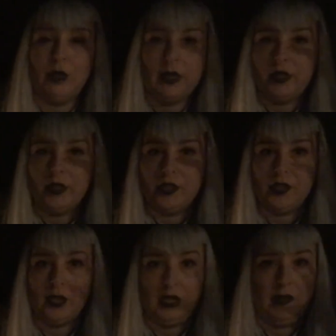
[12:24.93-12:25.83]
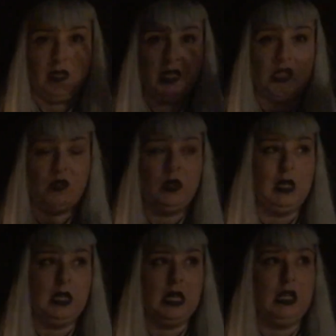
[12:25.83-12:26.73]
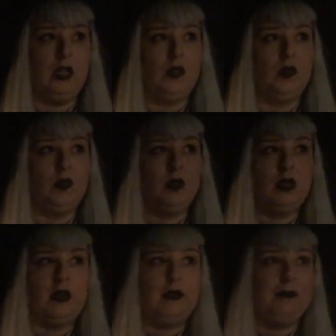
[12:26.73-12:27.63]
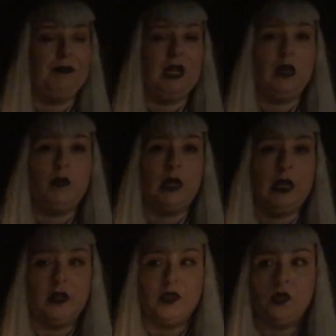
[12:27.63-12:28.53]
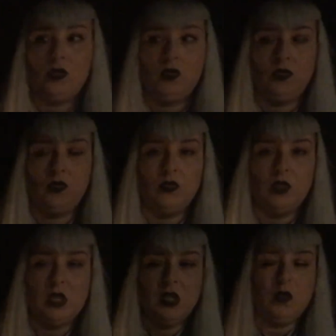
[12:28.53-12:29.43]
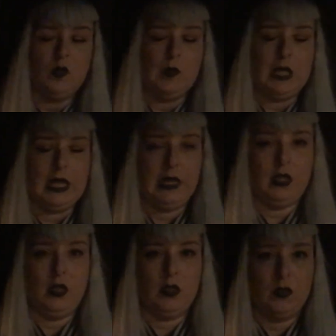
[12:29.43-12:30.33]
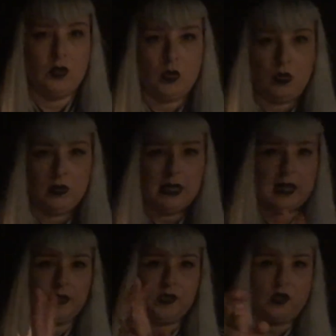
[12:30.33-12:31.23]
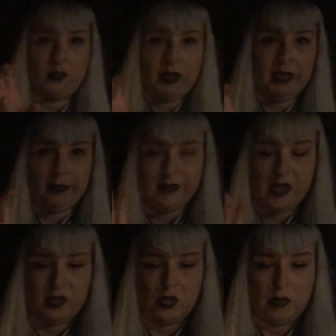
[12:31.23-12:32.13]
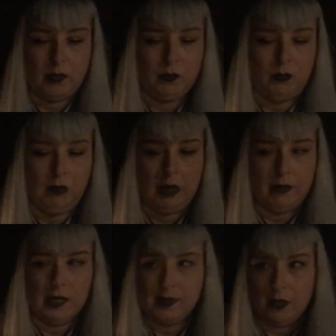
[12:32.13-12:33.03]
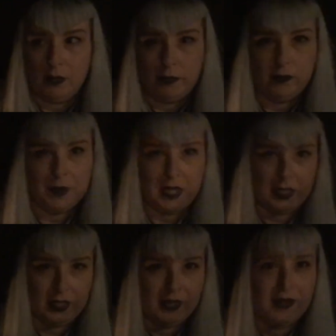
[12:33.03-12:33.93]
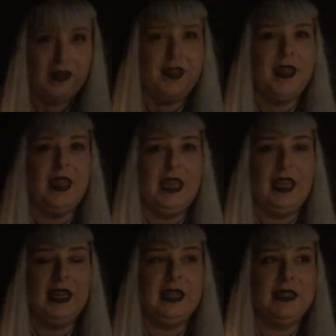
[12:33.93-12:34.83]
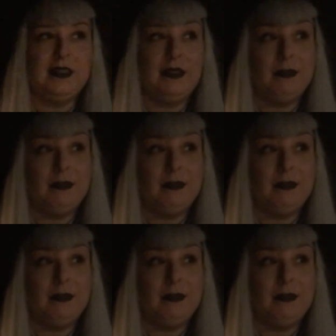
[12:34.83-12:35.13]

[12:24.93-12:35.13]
predators couldn't even get to it, let alone anybody else who would be like, you know, a total taxidermy nut job like myself. And